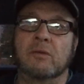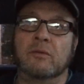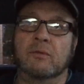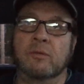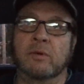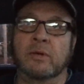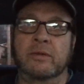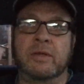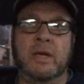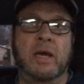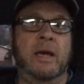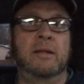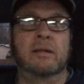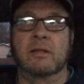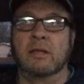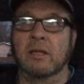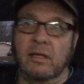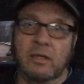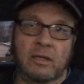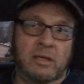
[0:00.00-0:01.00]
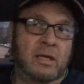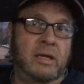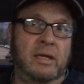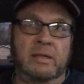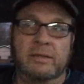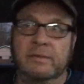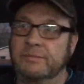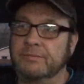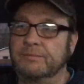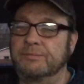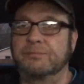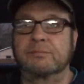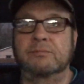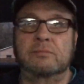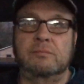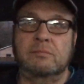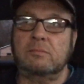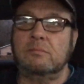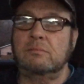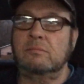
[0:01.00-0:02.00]
with that little
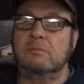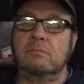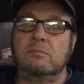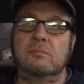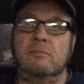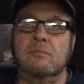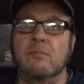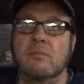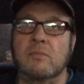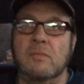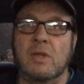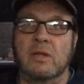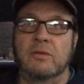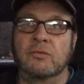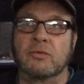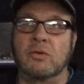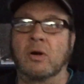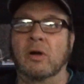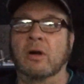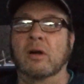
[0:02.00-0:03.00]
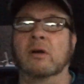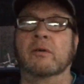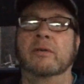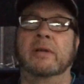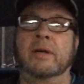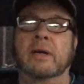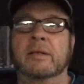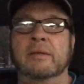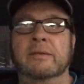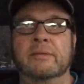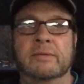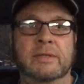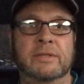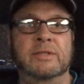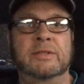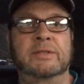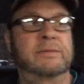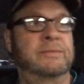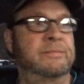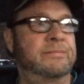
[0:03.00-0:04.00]
Toro there,
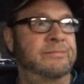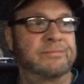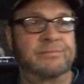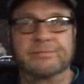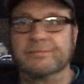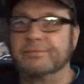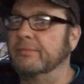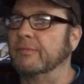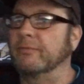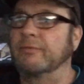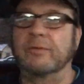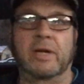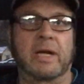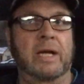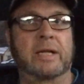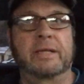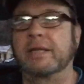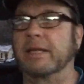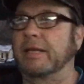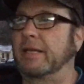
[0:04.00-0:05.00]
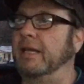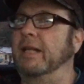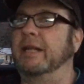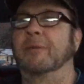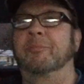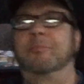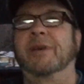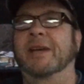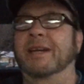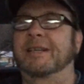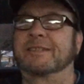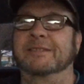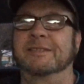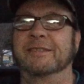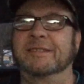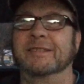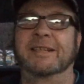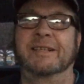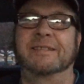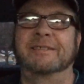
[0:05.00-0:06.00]
which I forgot to get a
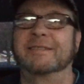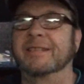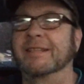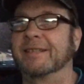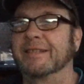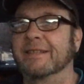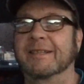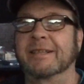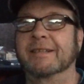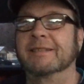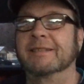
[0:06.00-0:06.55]
picture of that thing.